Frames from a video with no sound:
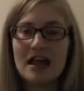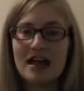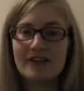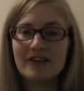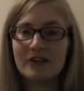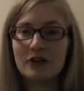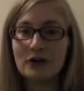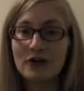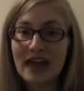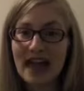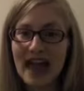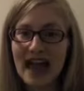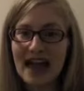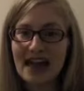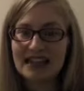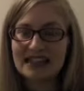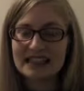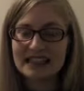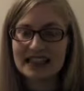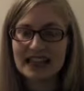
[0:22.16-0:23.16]
If you
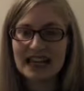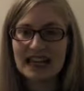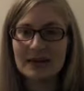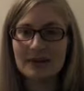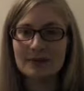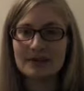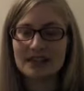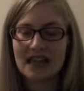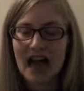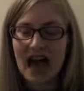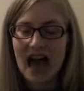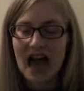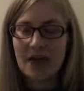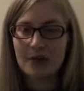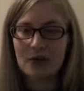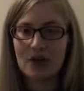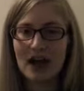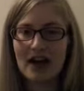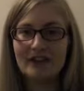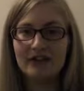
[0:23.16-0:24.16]
can't keep
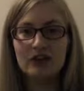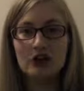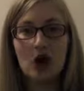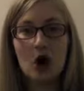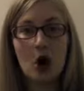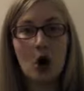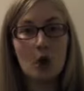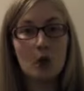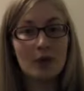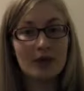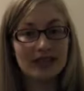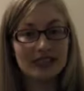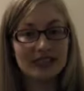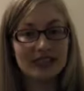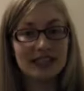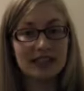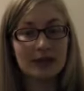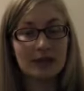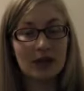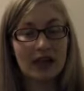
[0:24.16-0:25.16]
time, you have no
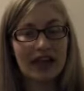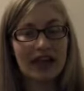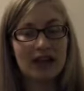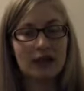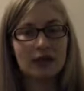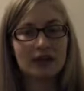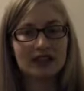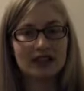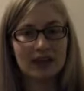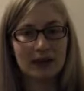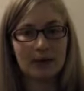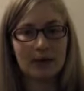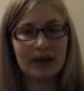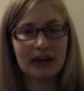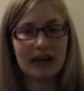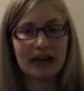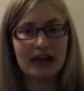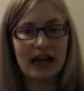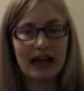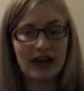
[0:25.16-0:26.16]
business playing with somebody